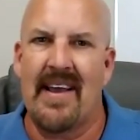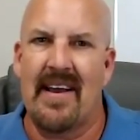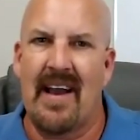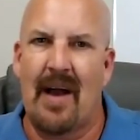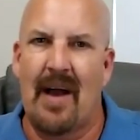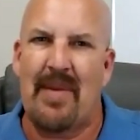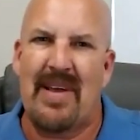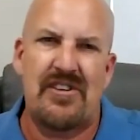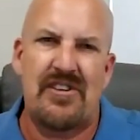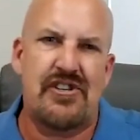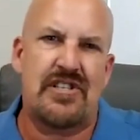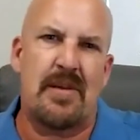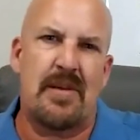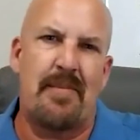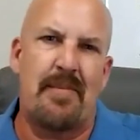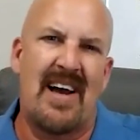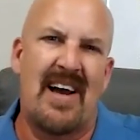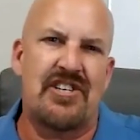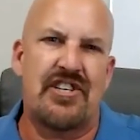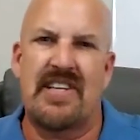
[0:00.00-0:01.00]
I mean, just
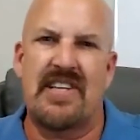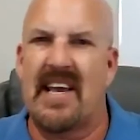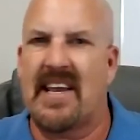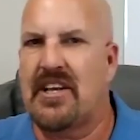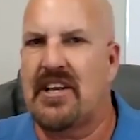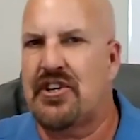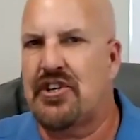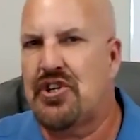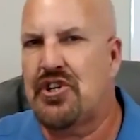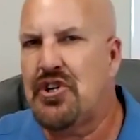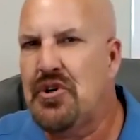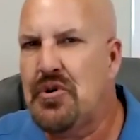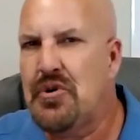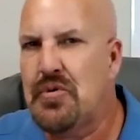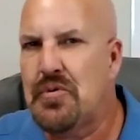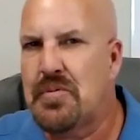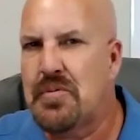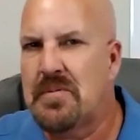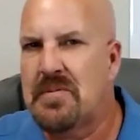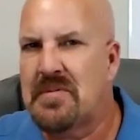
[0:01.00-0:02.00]
imagine taking 2